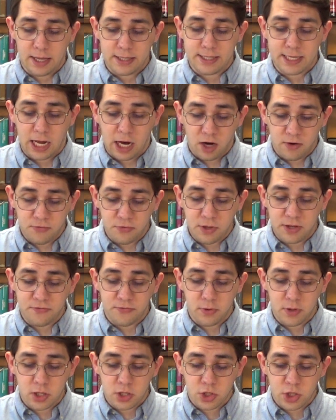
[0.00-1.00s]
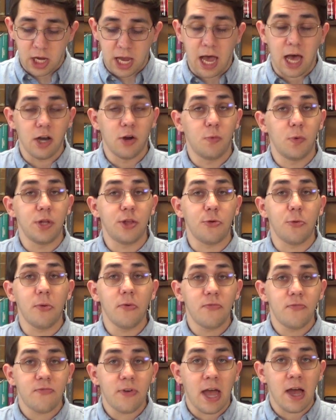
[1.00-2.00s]
carefully for the child, and when you
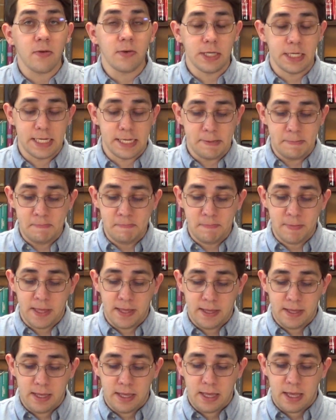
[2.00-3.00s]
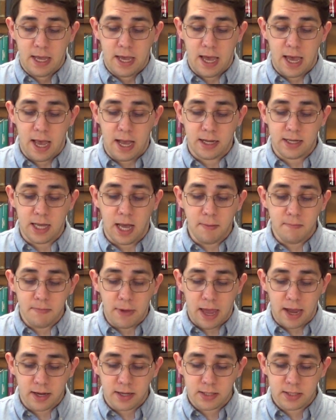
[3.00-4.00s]
have found him, come
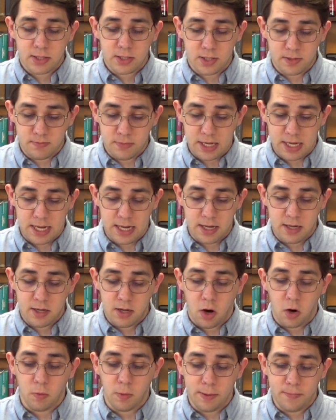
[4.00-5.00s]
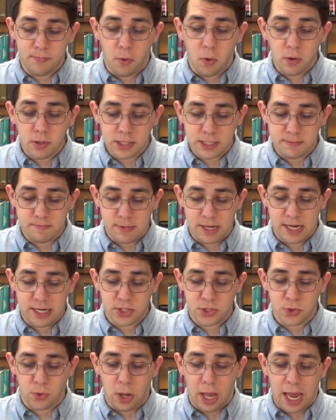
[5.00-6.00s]
back to me, or report to me,
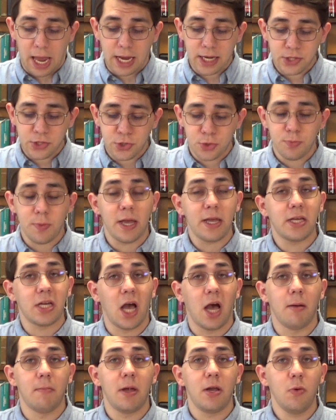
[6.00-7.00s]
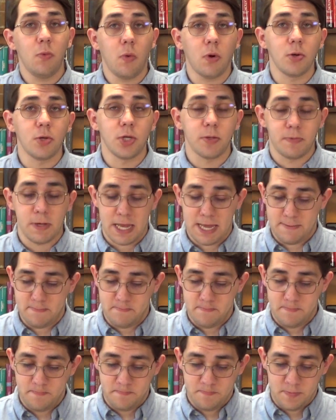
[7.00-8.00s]
so I too may come and worship him."
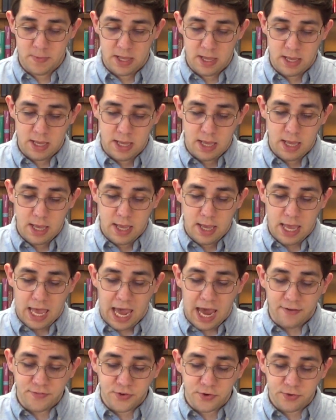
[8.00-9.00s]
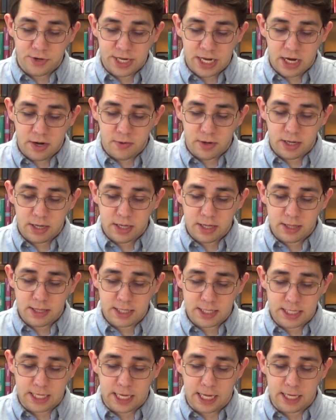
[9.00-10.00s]
After hearing
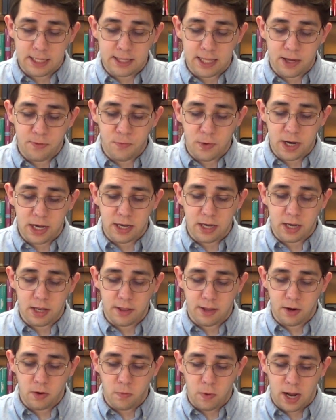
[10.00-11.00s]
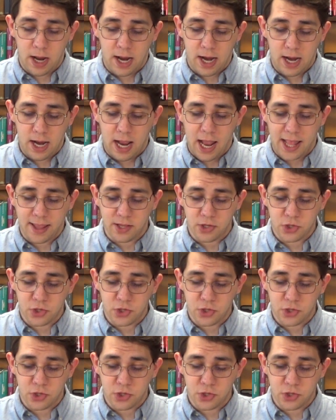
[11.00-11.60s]
the king, they went their way, and